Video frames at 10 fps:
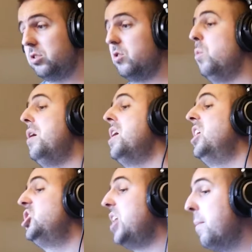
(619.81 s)
So
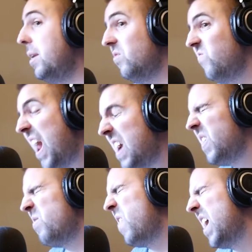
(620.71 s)
shaman
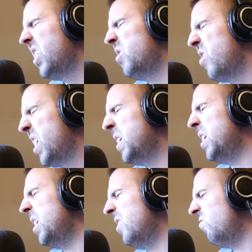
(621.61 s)
very very
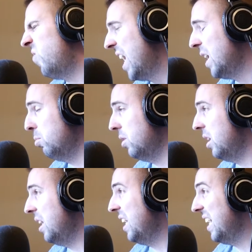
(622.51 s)
very viable
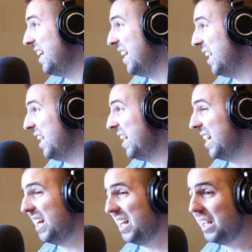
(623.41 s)
in
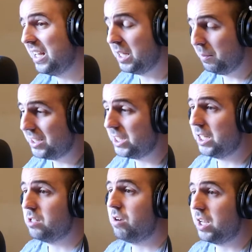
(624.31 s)

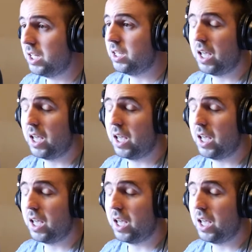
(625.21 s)
TBC raiding,